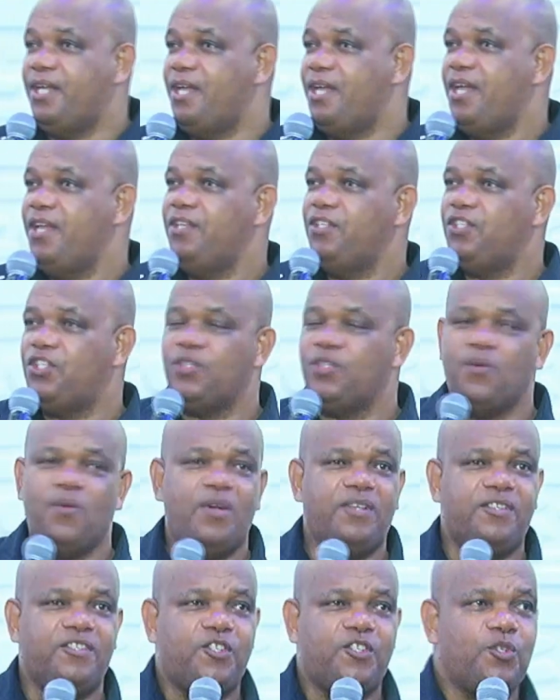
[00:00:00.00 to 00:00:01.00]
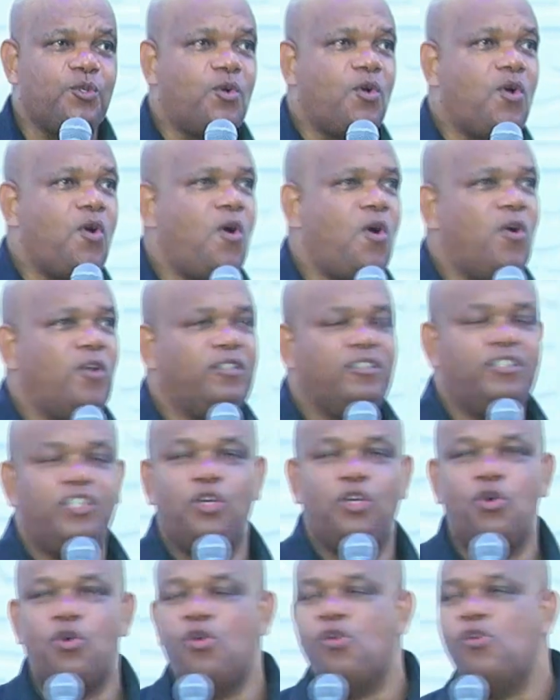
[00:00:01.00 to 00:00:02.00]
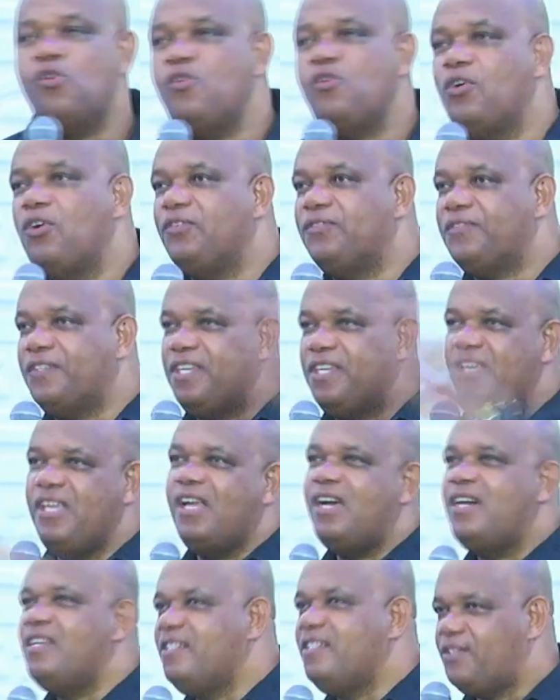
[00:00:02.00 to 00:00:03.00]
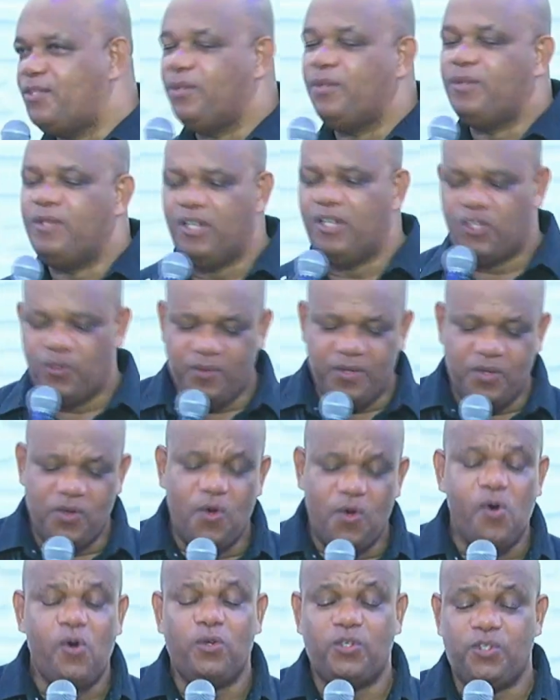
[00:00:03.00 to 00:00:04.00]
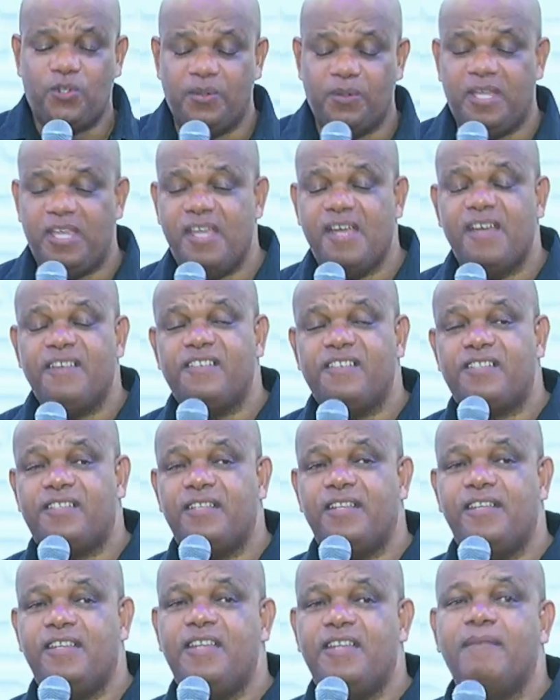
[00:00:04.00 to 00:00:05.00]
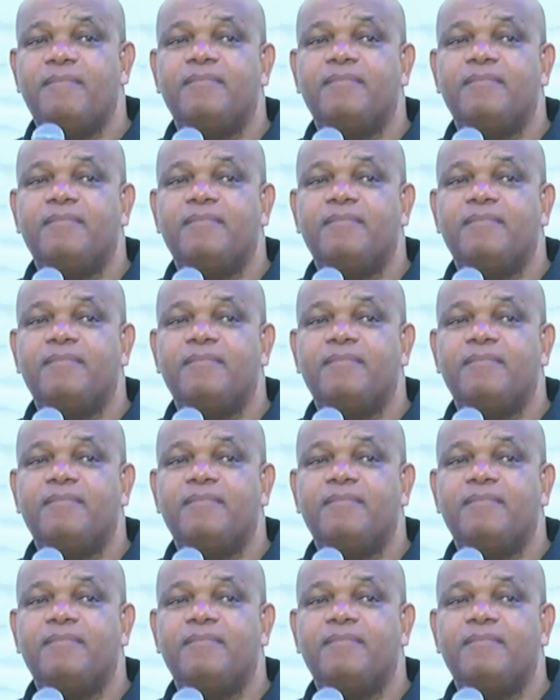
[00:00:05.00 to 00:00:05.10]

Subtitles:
she wants to call the whole of Giyani so that we go to Giyani Stadium.